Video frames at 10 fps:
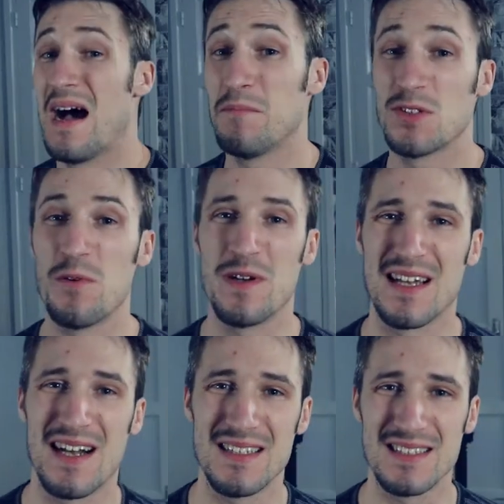I'm sorry,
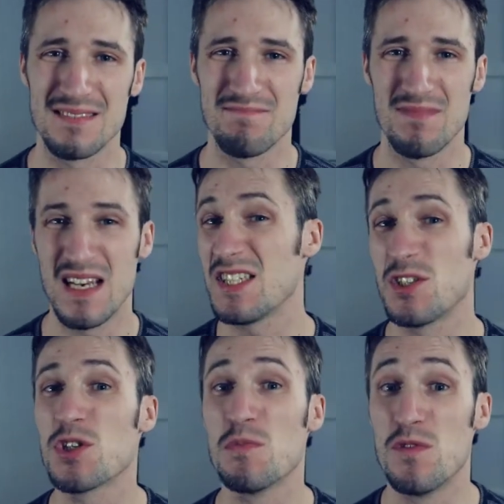guys. Let's
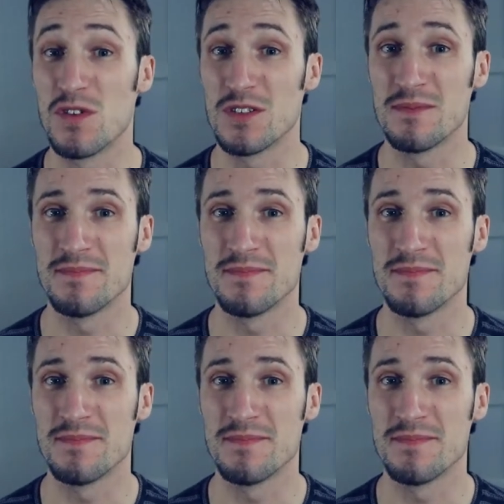just move on.